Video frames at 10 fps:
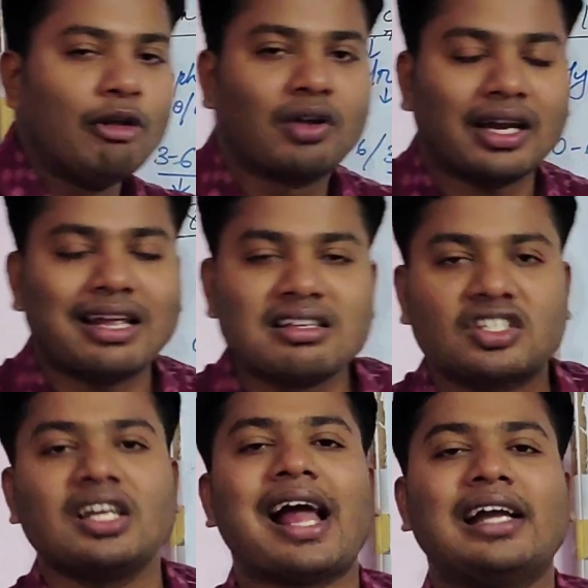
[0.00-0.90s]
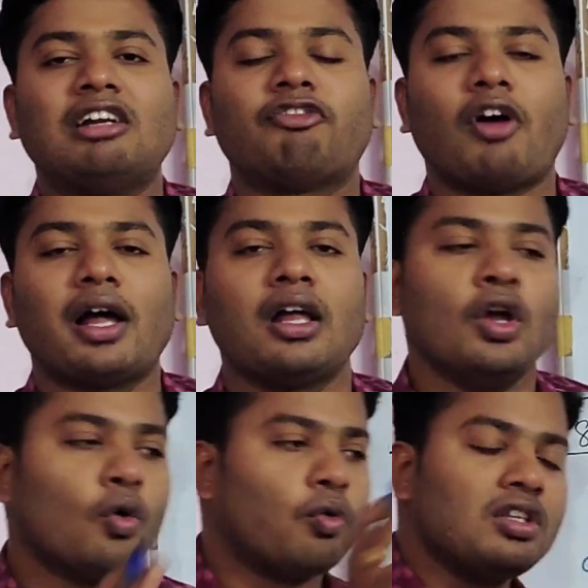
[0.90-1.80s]
you can easily identify
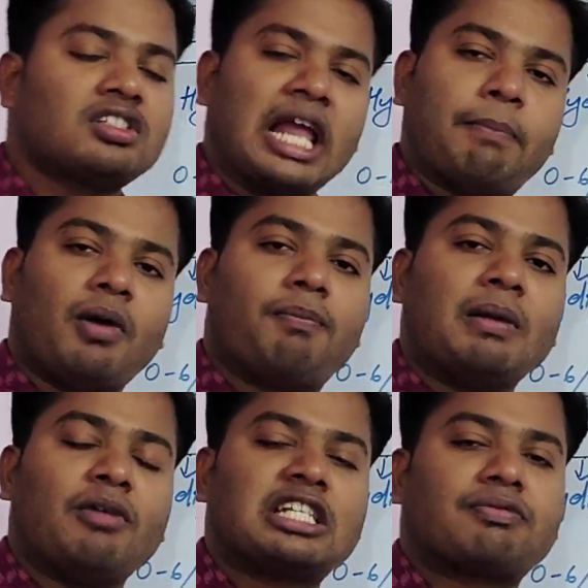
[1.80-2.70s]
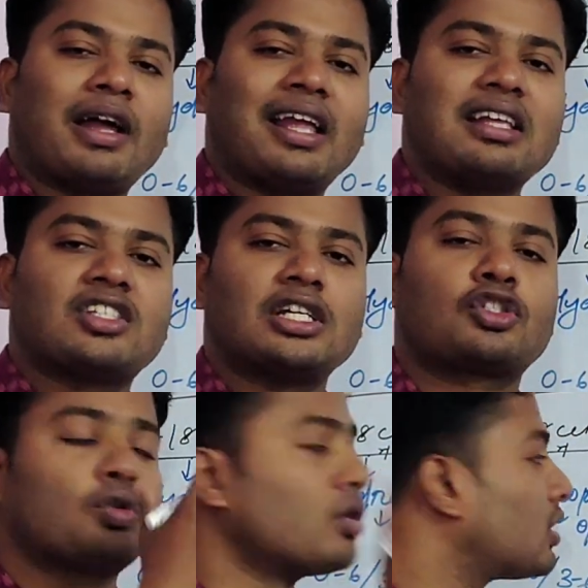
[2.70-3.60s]
which type of emulsifying
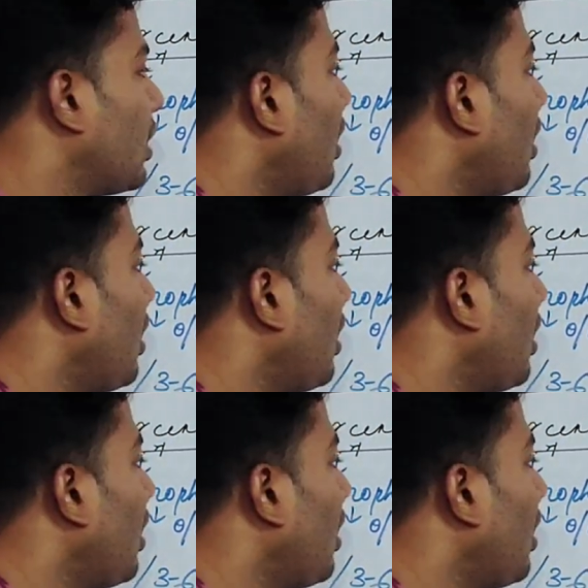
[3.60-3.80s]
agent shows